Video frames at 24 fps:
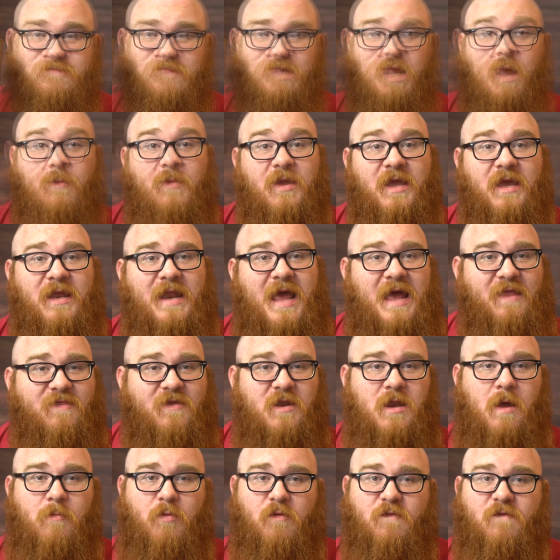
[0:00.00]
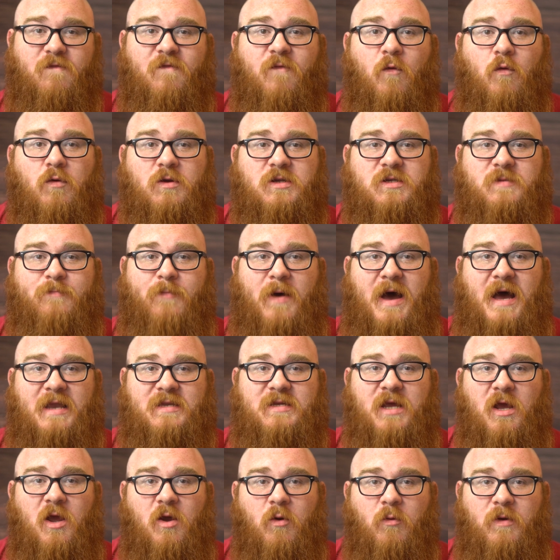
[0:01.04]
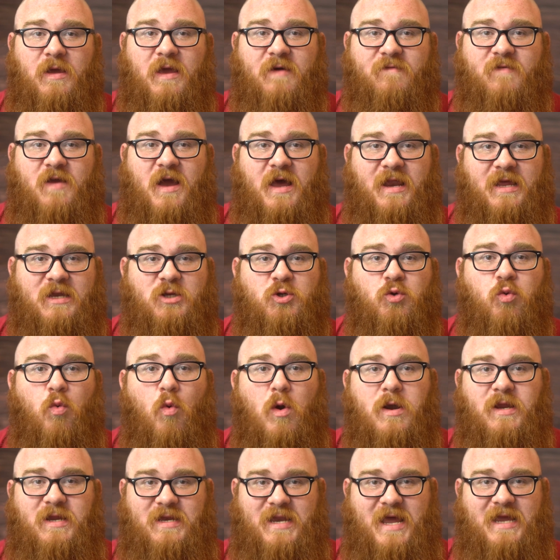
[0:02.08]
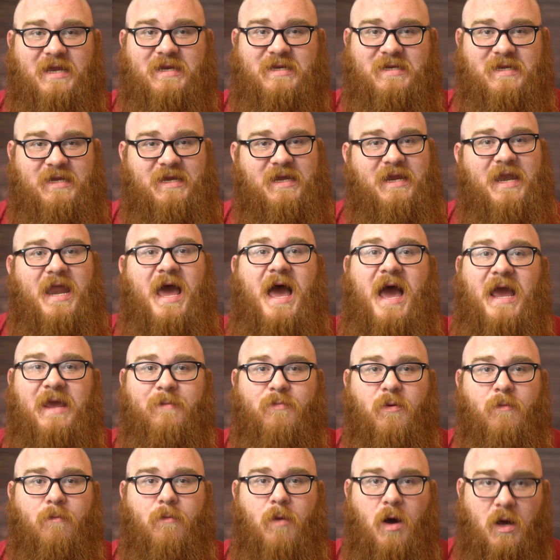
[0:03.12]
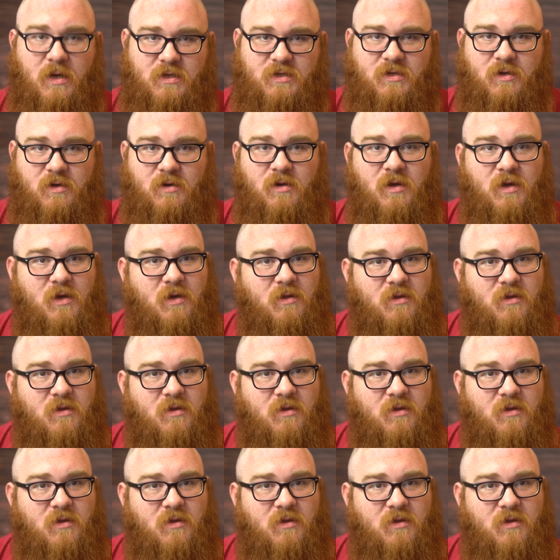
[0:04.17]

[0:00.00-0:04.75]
Coming in at the #4 spot, we have got a 2019 Hype Monster.